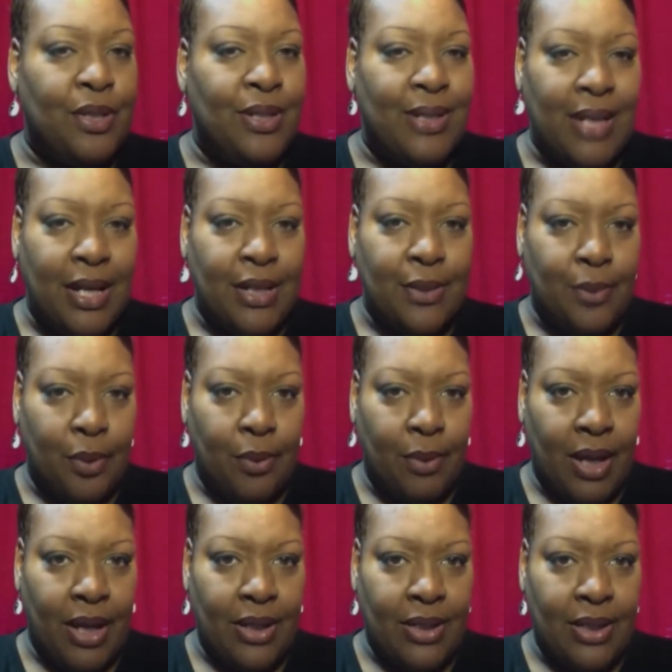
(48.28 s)
says
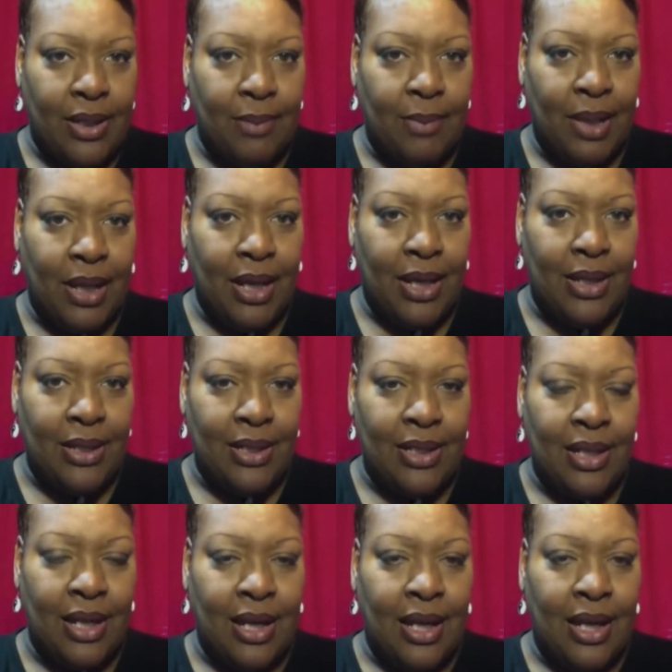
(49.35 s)
romance, because